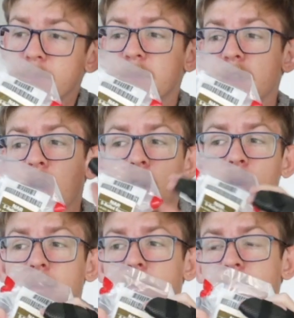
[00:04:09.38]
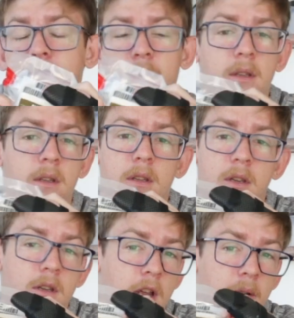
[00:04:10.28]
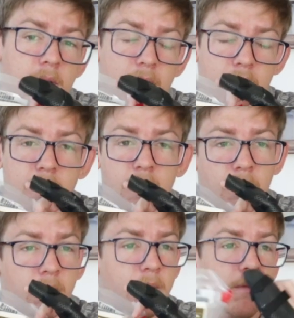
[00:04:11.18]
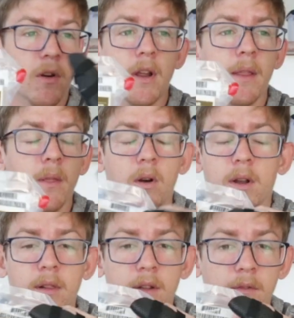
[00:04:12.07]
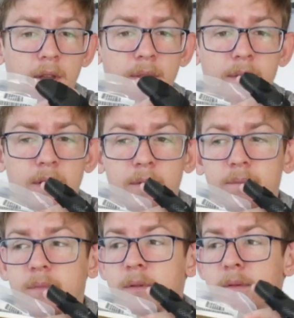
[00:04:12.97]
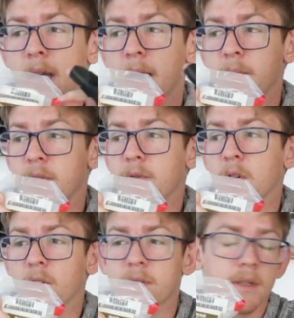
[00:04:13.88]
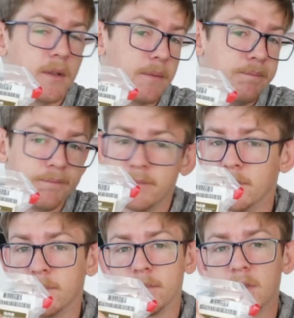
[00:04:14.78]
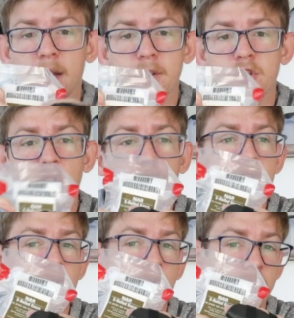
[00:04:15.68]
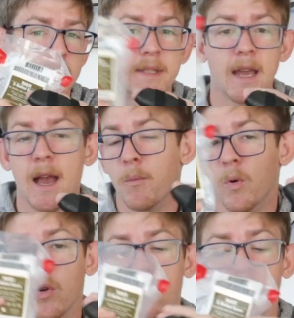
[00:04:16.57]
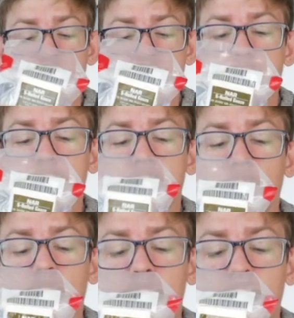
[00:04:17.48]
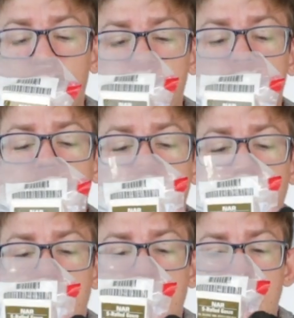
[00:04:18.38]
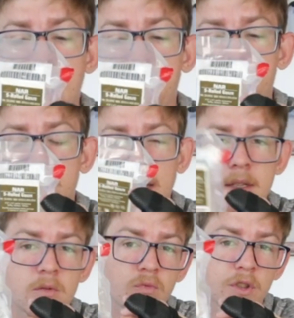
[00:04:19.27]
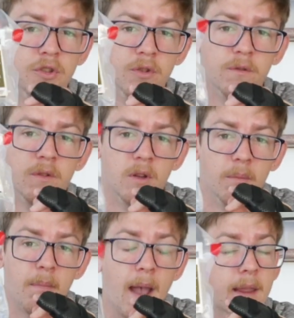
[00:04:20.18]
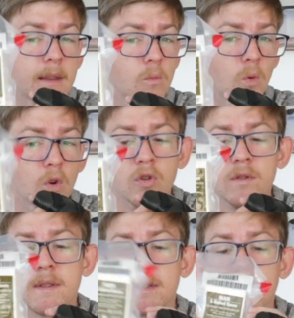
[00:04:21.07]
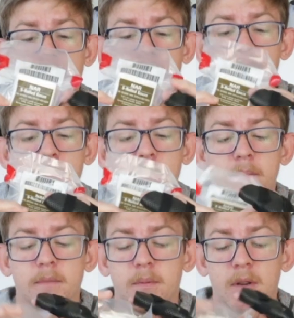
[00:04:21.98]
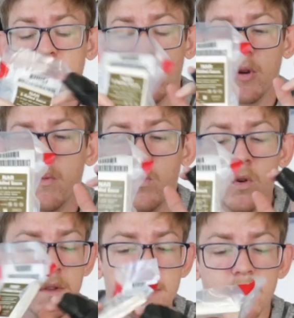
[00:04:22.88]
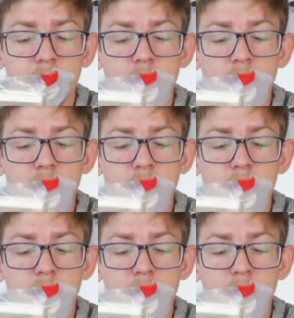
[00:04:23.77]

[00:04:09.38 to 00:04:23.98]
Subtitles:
So you know, in the very unlikely event that you've got a gunshot or a stab wound or something like that, these are really good for packing wounds, especially open wounds.